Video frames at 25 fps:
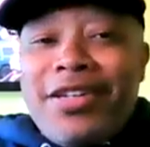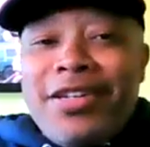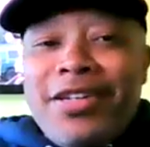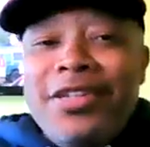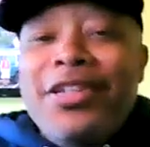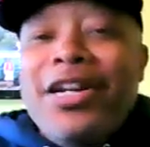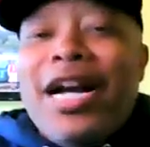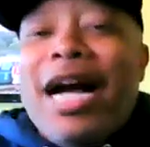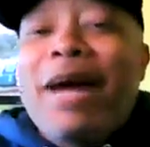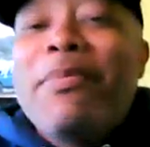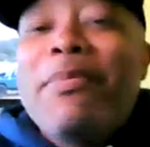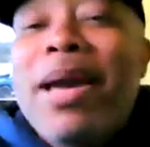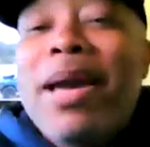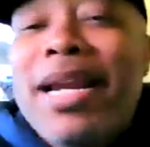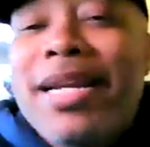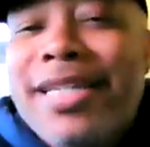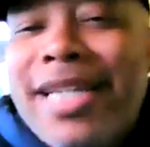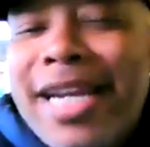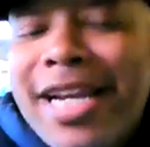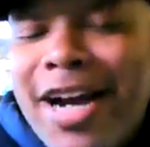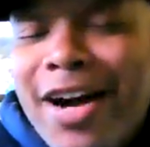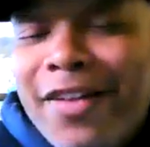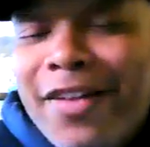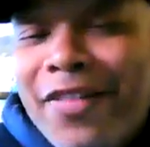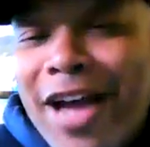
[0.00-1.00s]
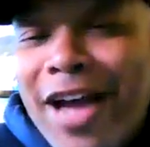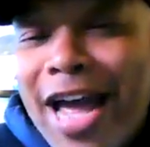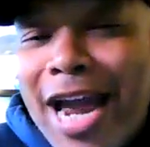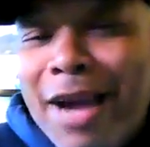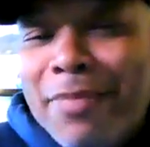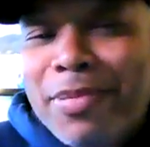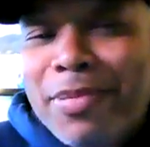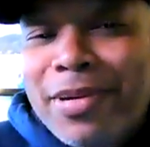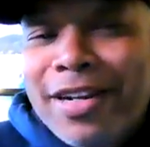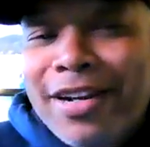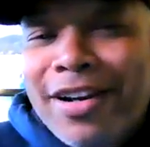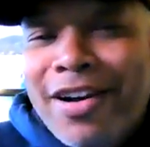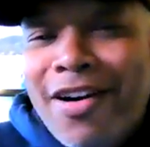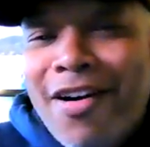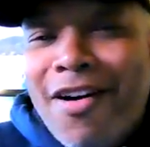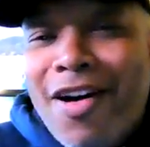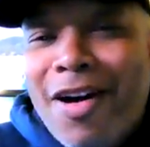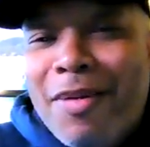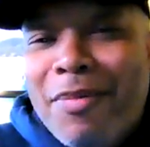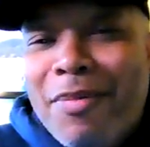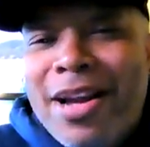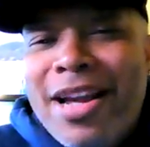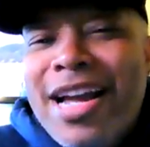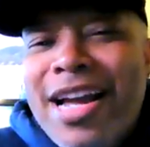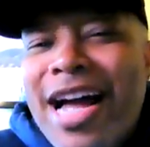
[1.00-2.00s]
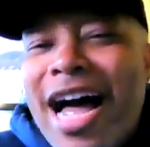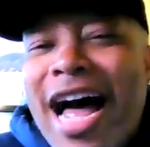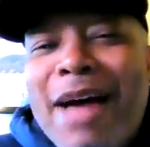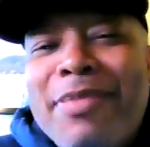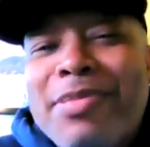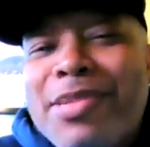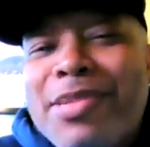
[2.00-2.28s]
Look, I made her take off her African garb. I'm